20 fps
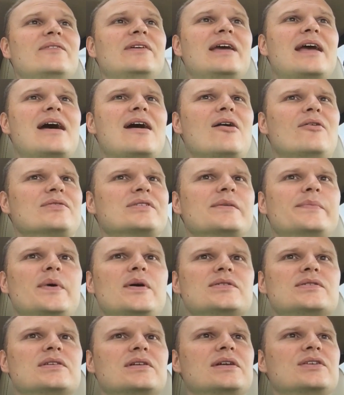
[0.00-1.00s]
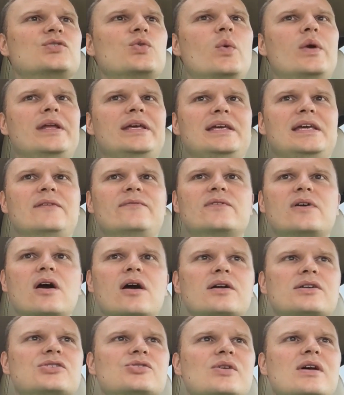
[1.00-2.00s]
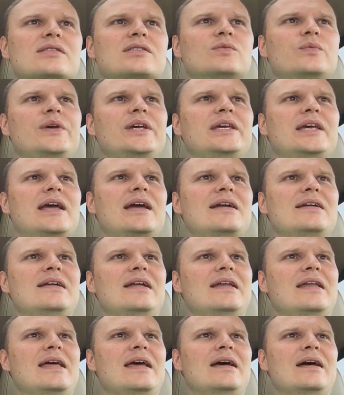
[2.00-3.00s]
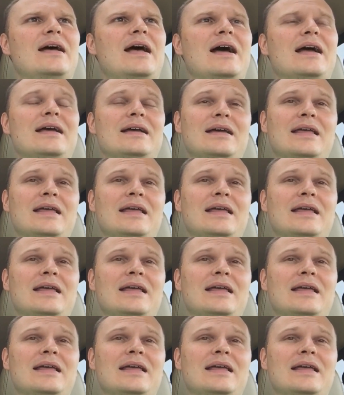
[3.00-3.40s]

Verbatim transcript: giving out supposedly 20 gift cards throughout the weekend and uh,